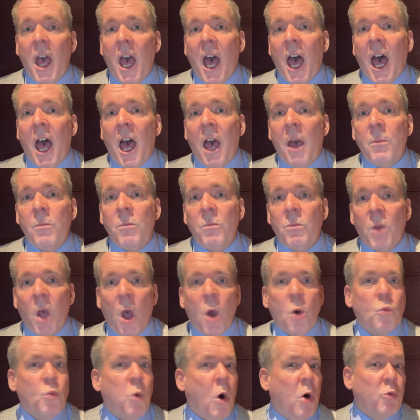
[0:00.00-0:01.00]

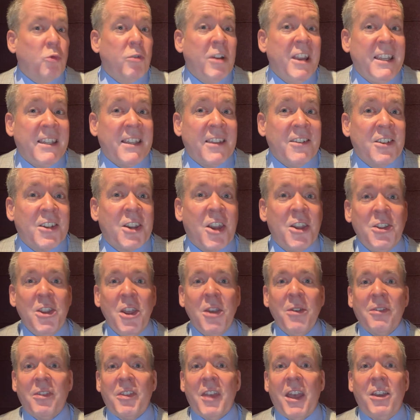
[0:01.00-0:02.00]
What reasons can
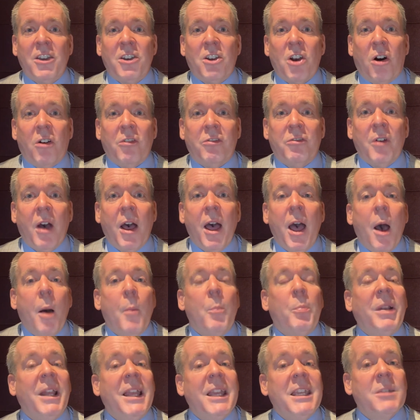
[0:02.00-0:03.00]
you think of?
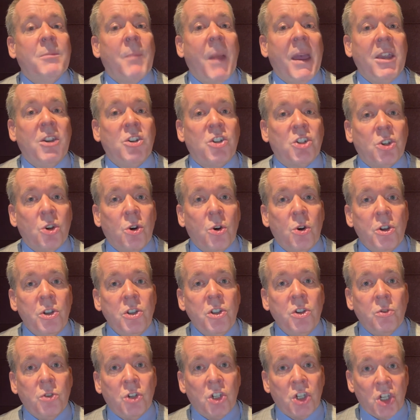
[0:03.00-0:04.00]
Please make sure
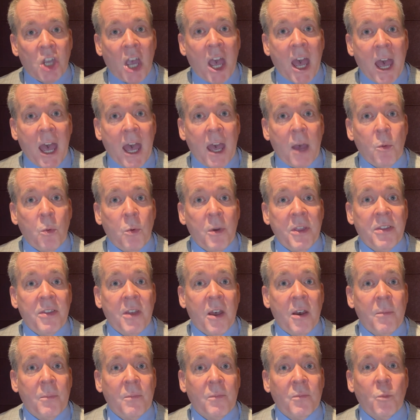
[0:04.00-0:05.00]
you share with
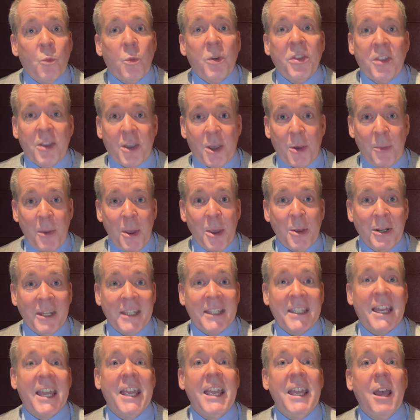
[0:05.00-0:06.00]
them, with the
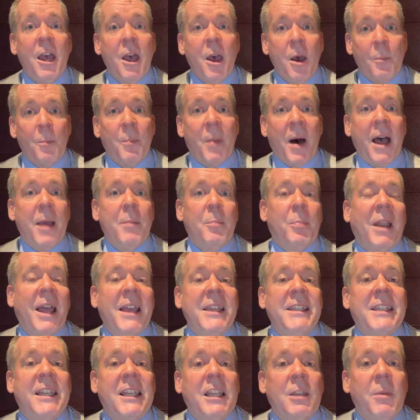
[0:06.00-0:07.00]
community, by
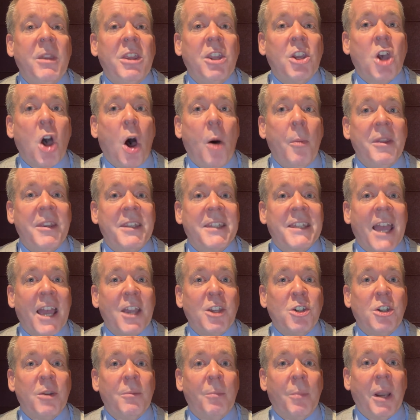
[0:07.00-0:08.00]
placing them in the comment
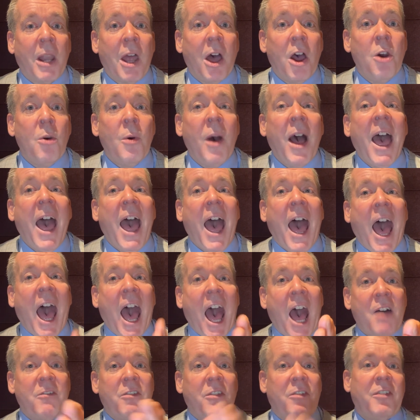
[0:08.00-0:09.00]
section below.
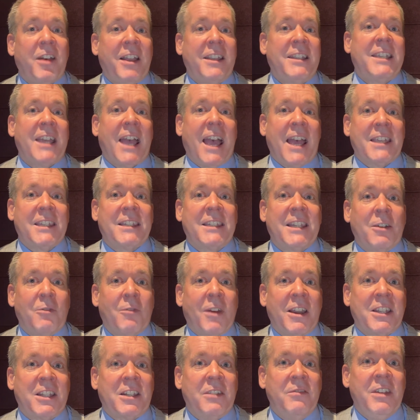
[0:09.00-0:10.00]
Have a fantastic
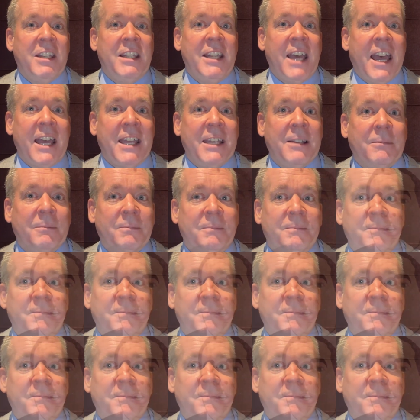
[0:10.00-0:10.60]
rest of your day.